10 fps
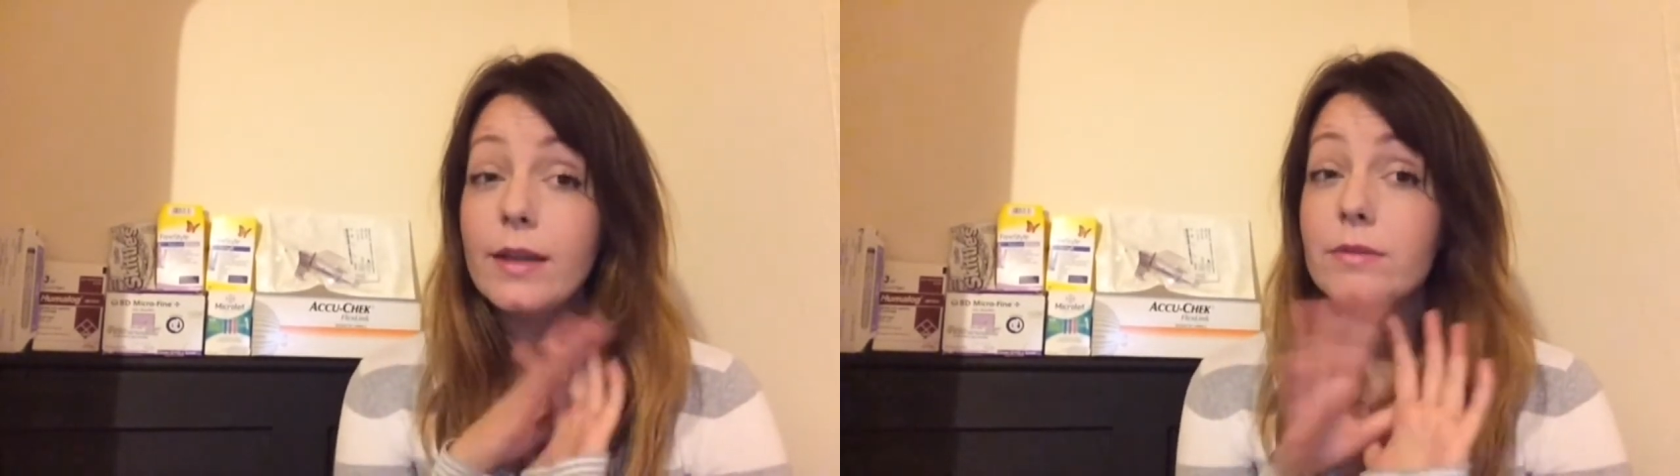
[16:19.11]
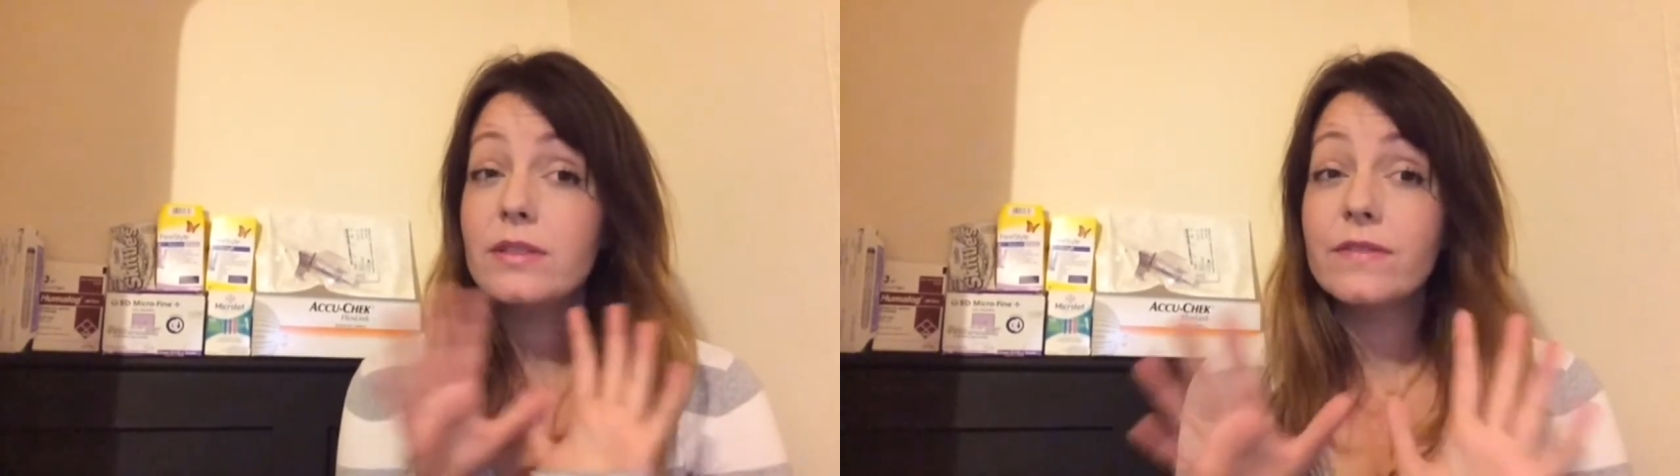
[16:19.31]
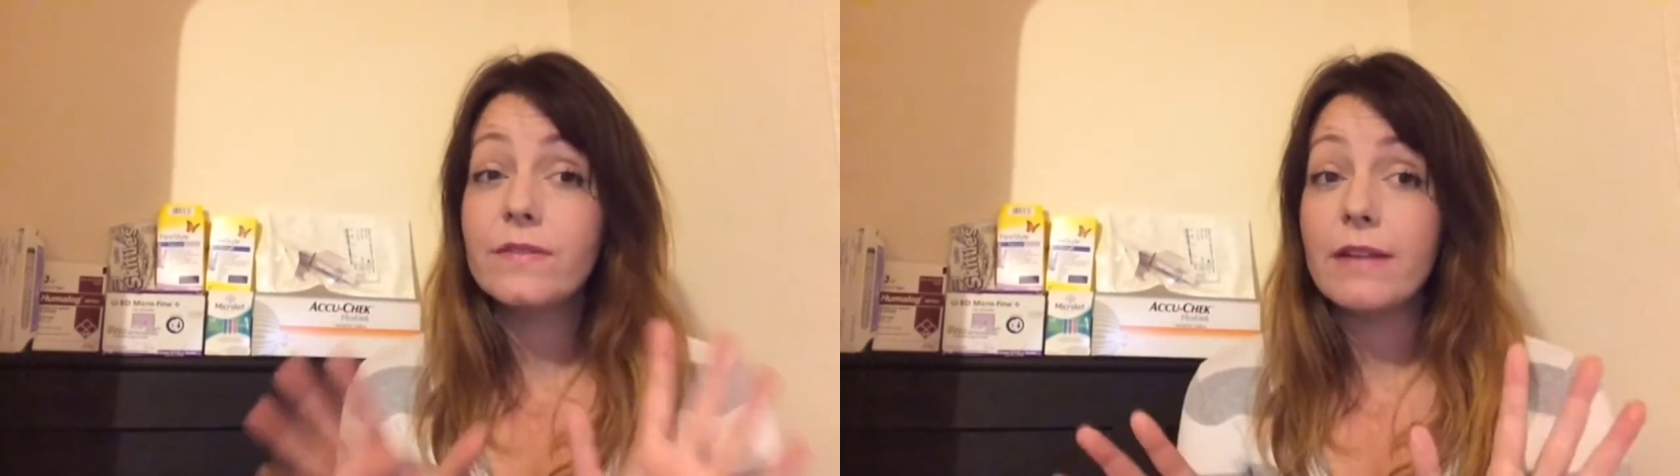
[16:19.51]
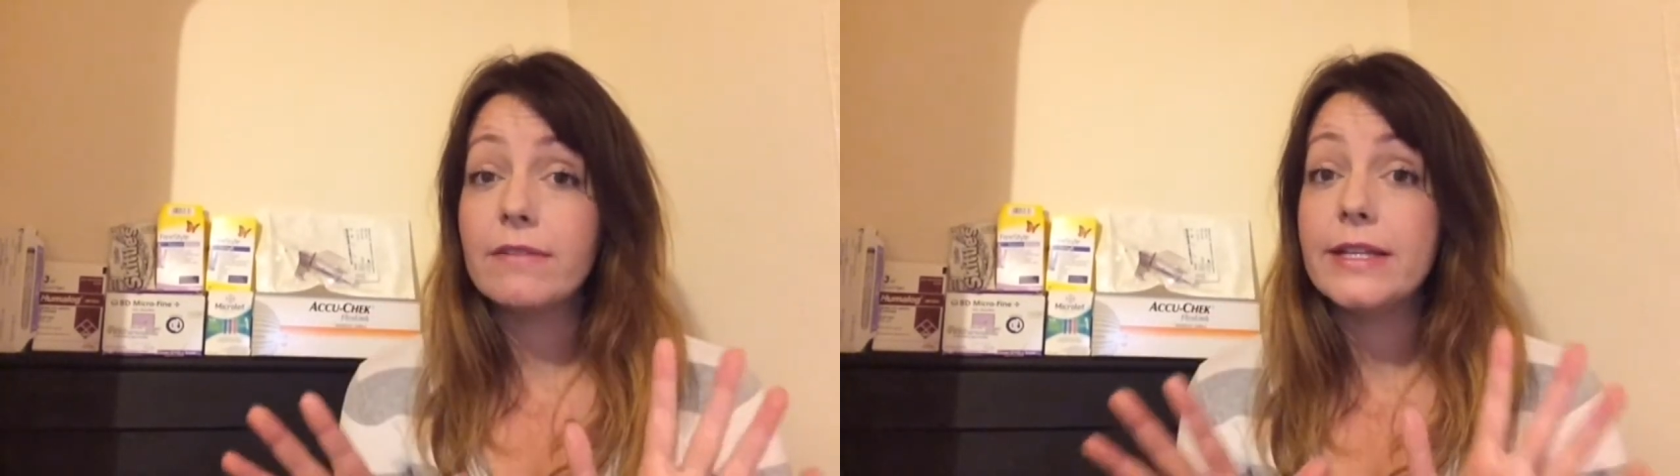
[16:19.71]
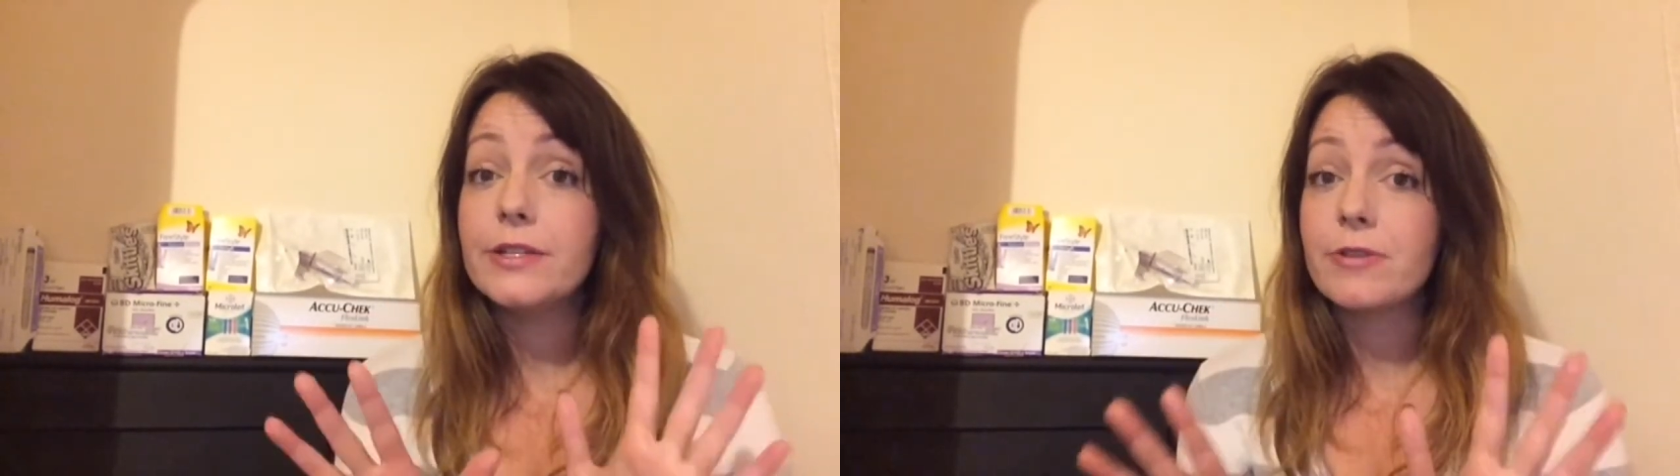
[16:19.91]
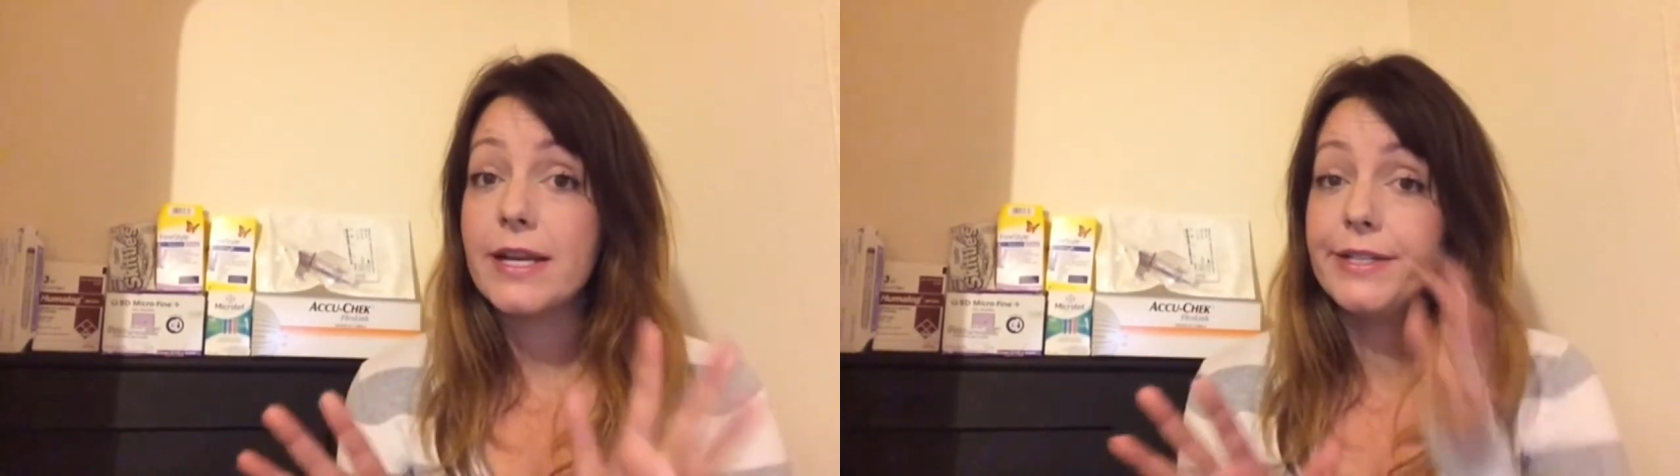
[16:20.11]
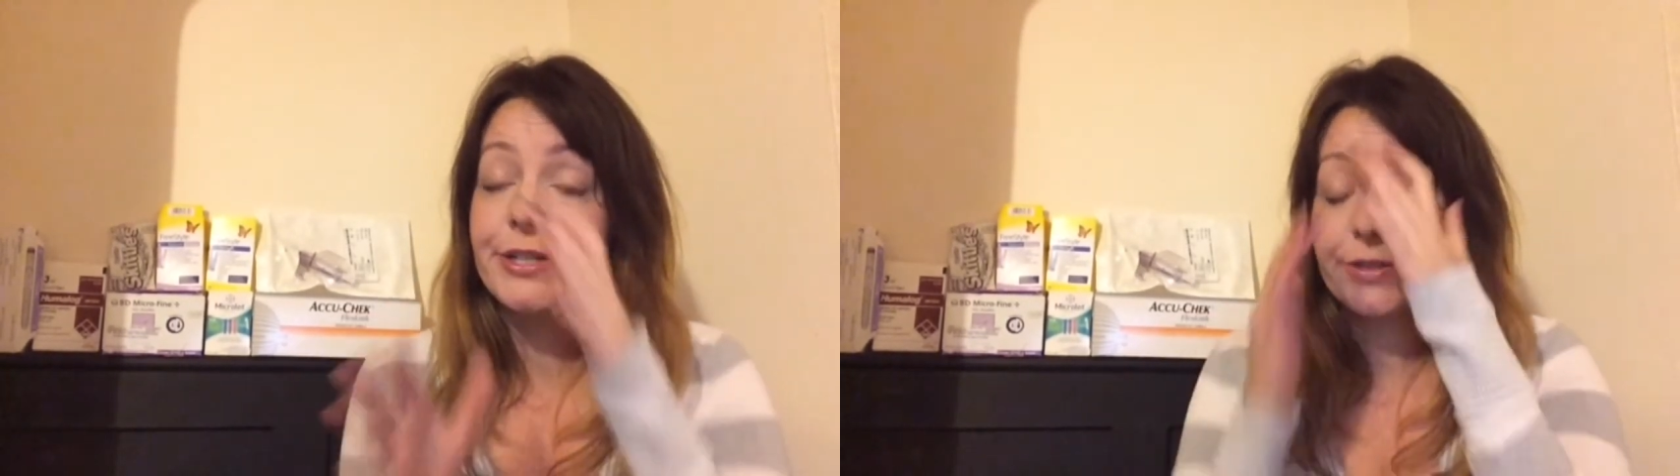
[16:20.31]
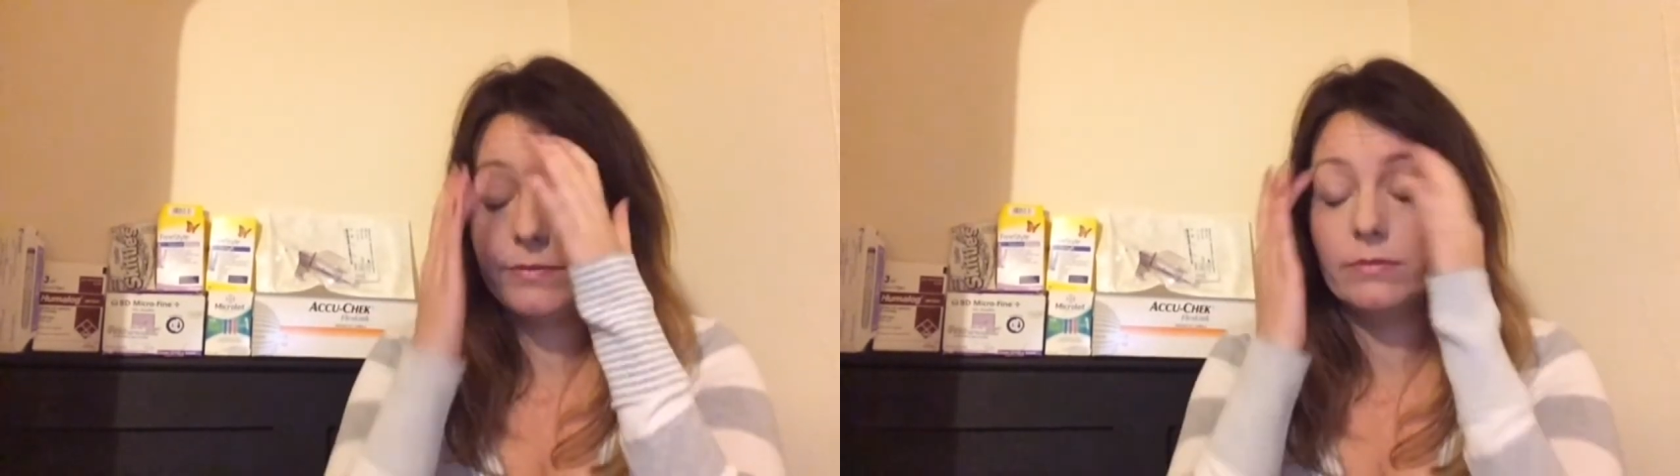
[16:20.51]
it was a very
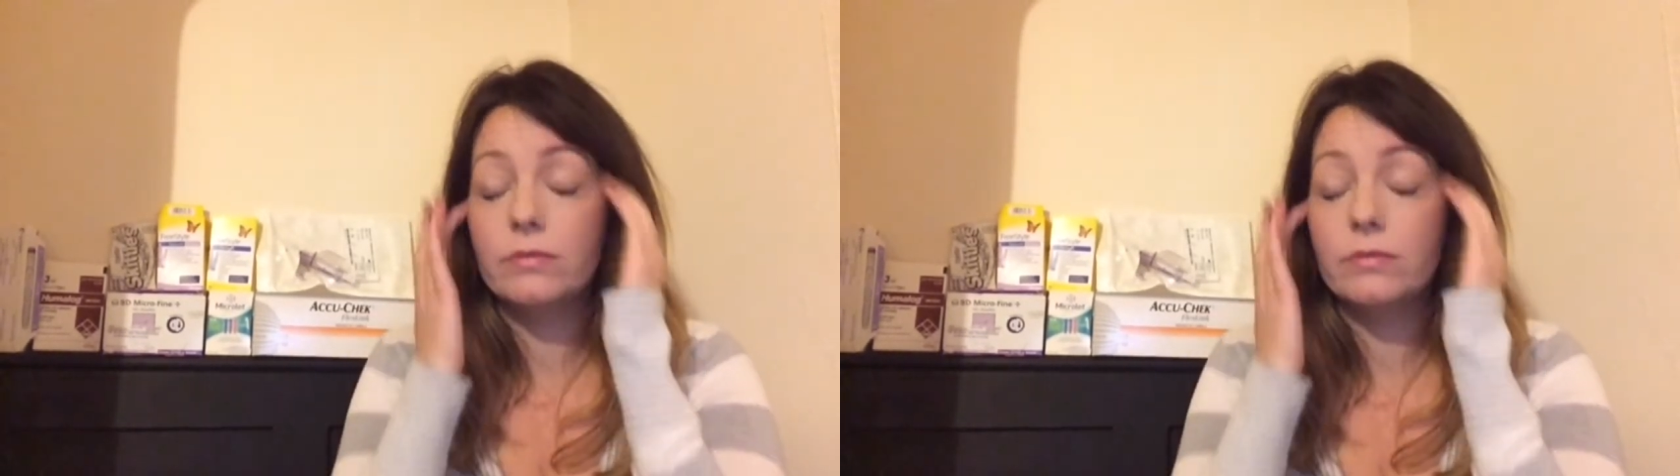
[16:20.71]
strange